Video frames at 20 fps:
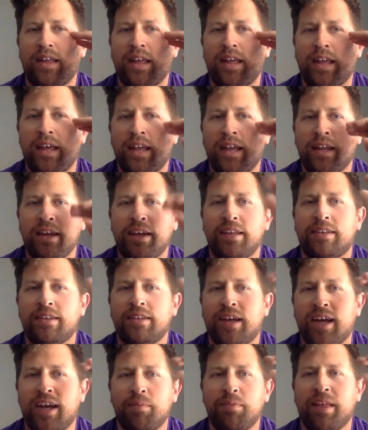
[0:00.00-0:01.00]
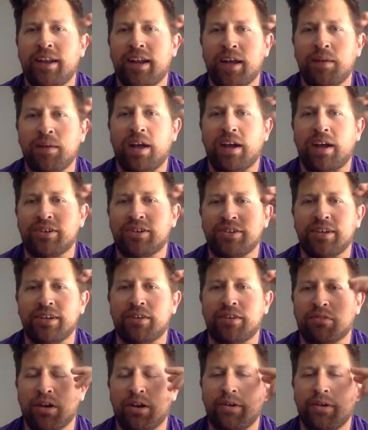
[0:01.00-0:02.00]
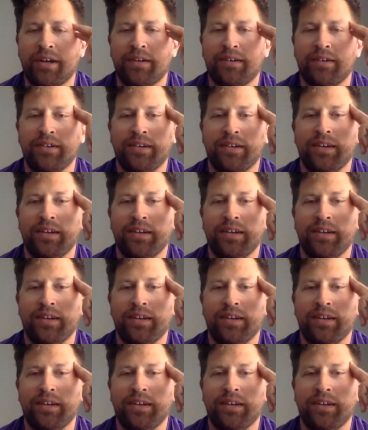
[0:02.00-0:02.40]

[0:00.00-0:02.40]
any time that I'm actually throwing,